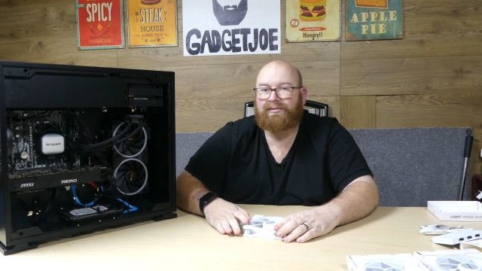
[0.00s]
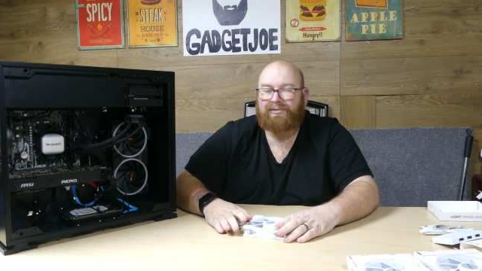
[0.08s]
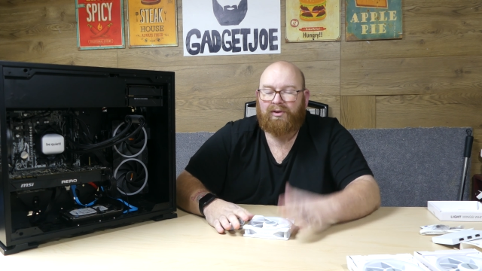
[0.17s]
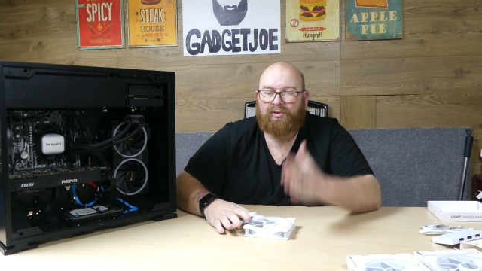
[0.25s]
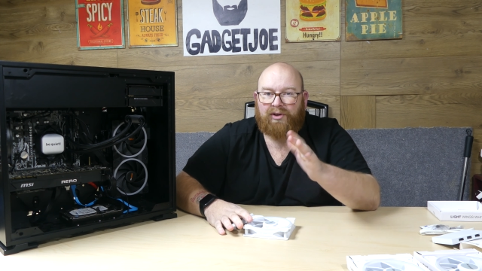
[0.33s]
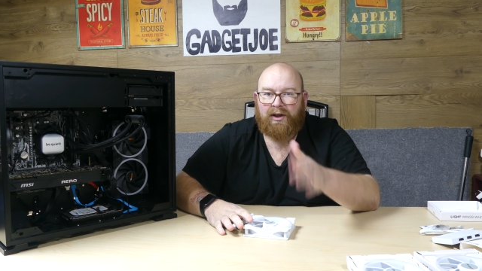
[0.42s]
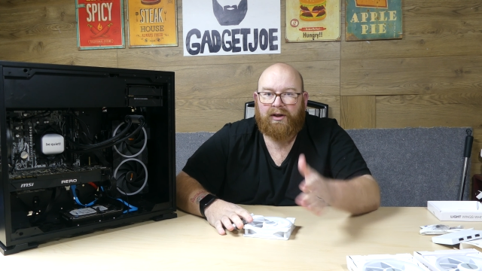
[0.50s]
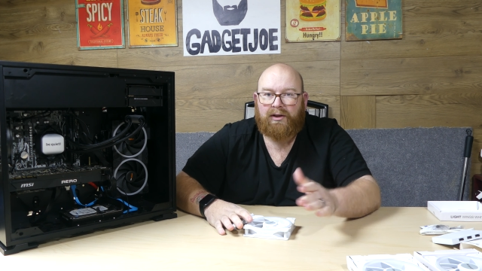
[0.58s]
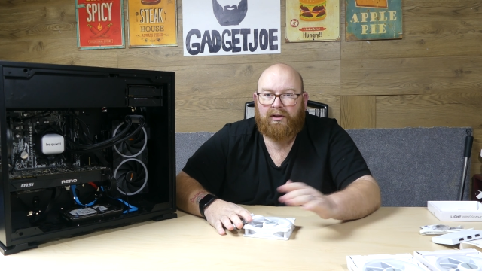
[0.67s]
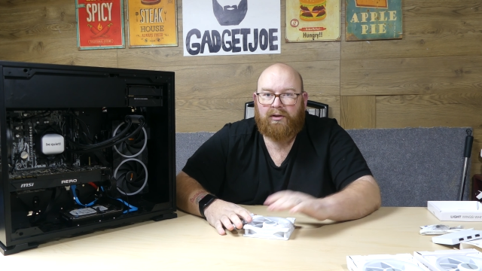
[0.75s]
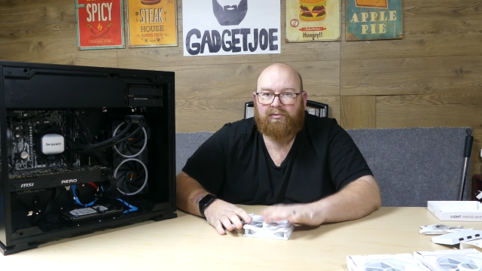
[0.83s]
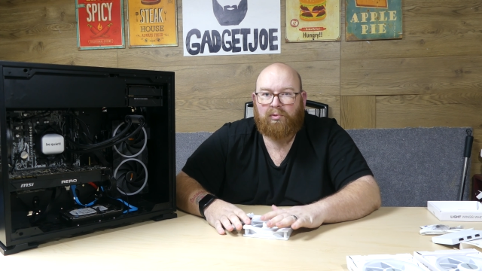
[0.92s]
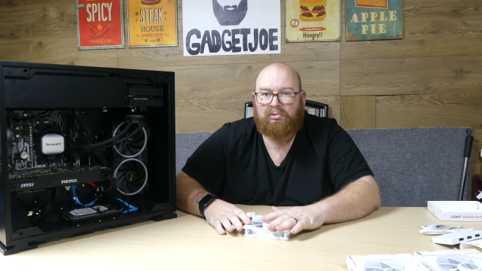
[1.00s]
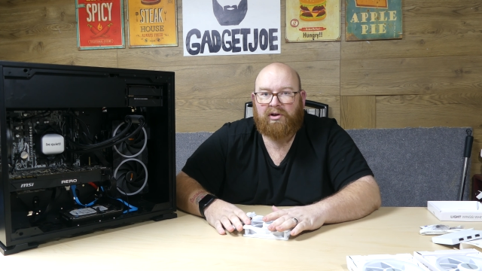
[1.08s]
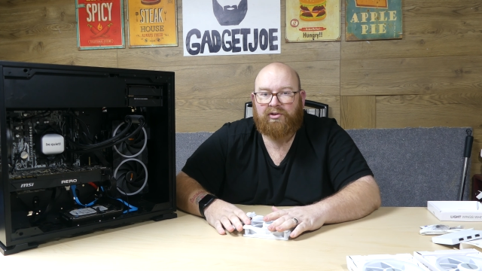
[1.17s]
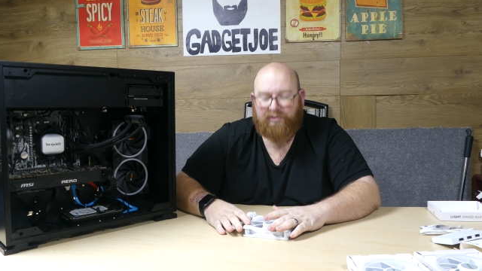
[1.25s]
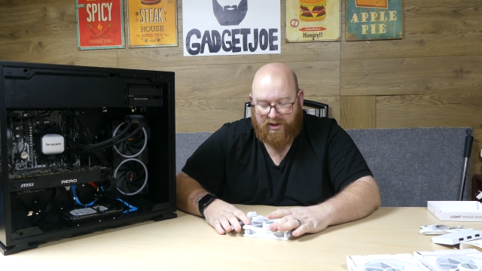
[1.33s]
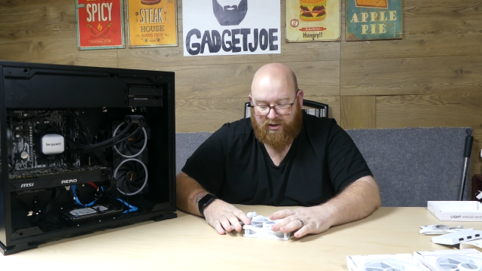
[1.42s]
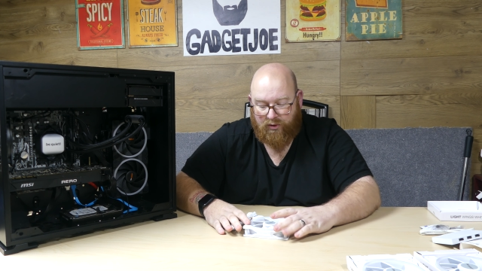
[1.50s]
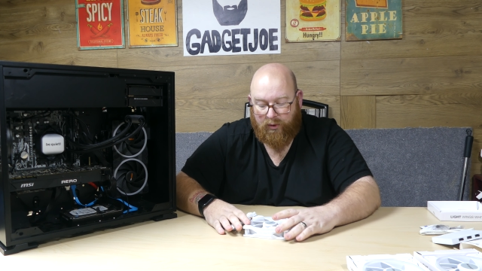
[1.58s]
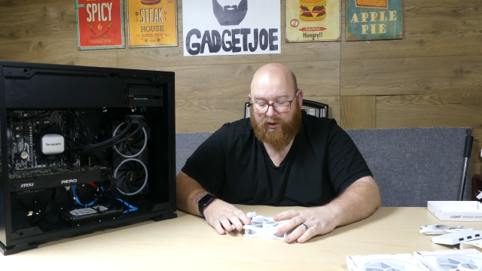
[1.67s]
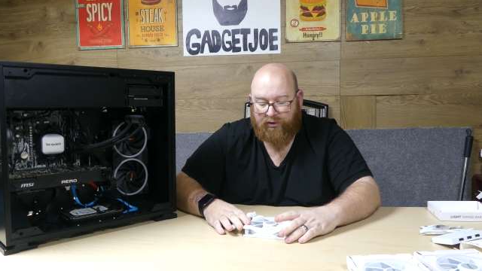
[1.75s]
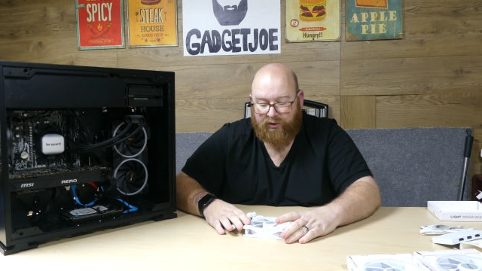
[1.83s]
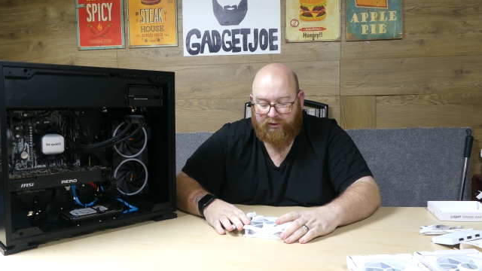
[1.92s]
Not saying that other brands aren't
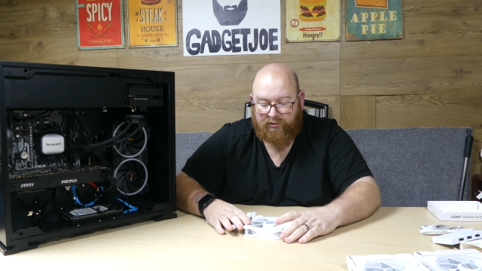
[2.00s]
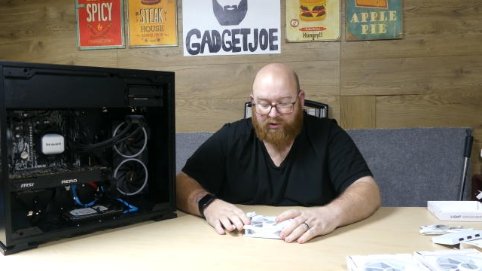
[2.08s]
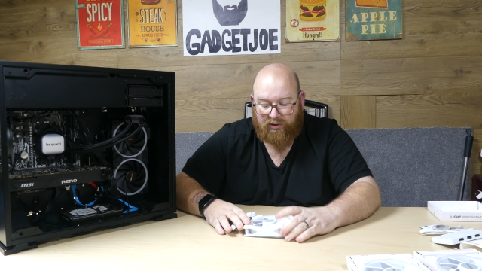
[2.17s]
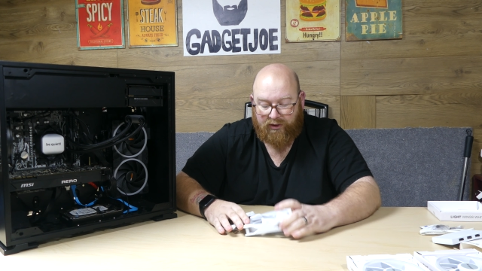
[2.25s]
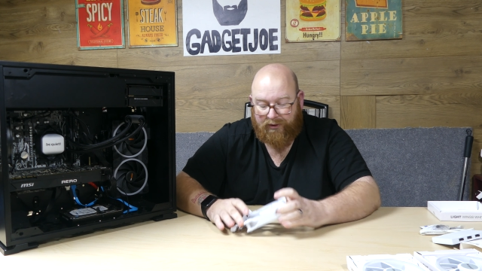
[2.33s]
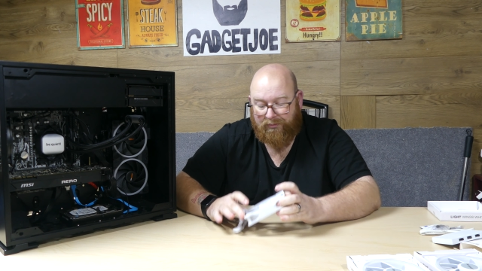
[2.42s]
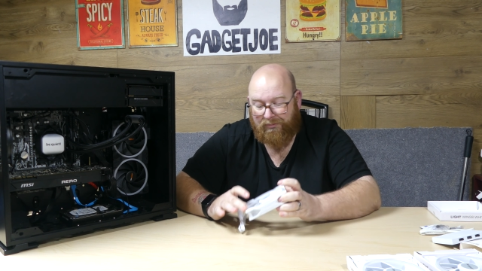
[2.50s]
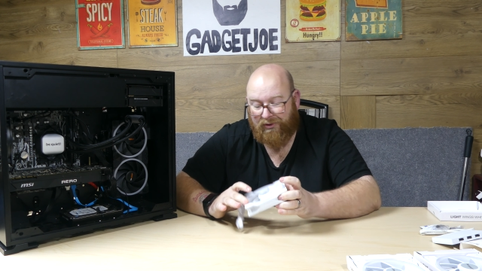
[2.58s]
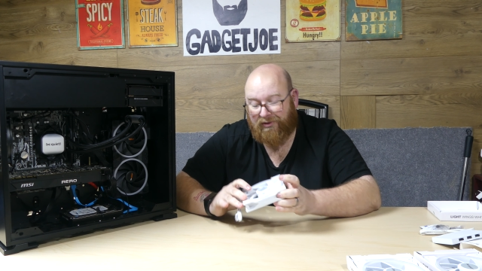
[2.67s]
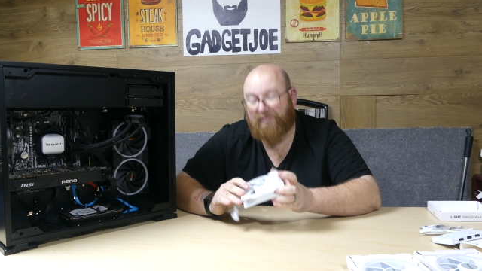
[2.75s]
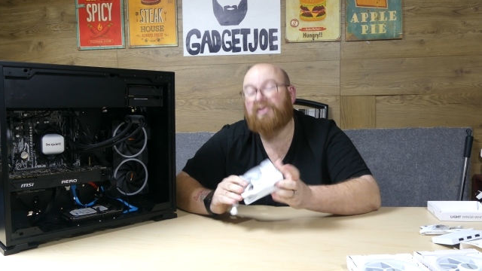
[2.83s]
quality, obviously, but